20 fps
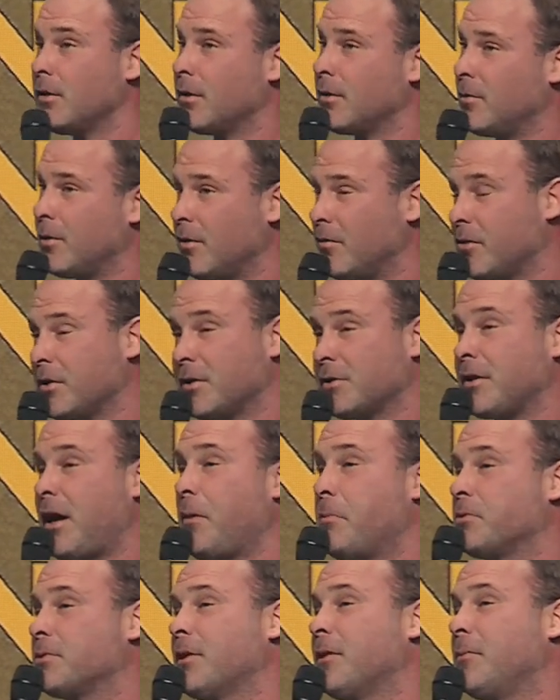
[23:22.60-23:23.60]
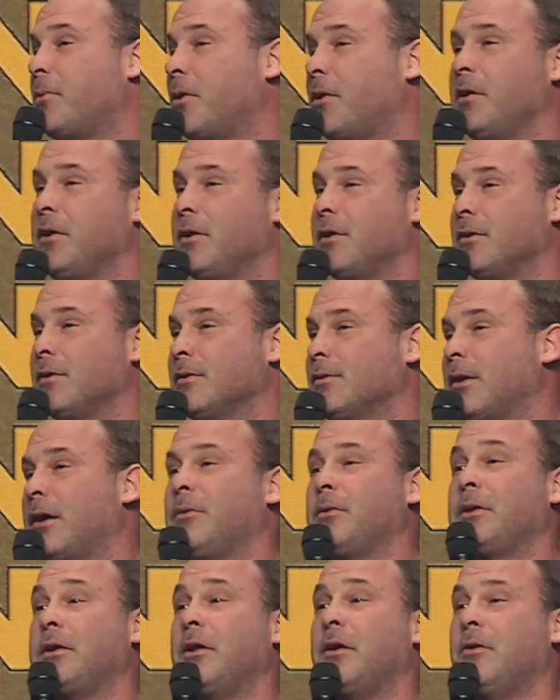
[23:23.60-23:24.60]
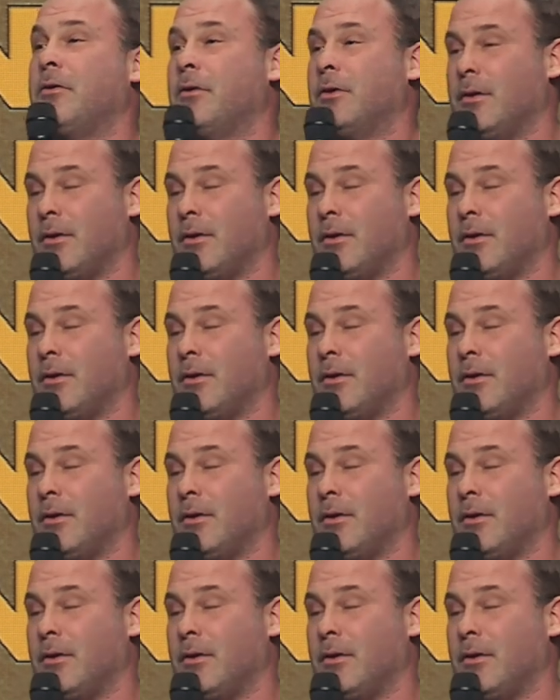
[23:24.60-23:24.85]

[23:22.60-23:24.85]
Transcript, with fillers: What if the disciples had a party? How would he know?